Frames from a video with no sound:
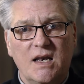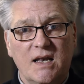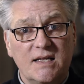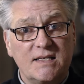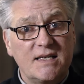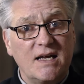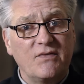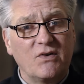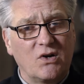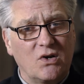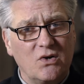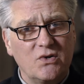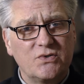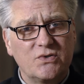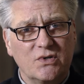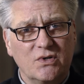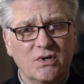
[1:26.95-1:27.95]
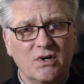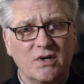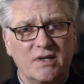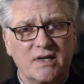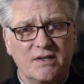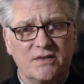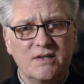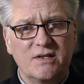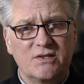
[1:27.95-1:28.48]
Let's have a closer look
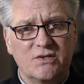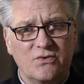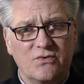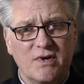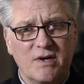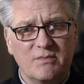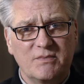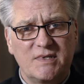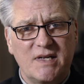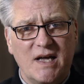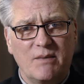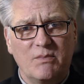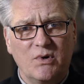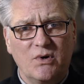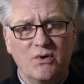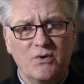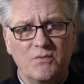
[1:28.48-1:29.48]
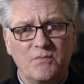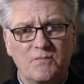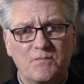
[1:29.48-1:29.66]
at this grim tableau.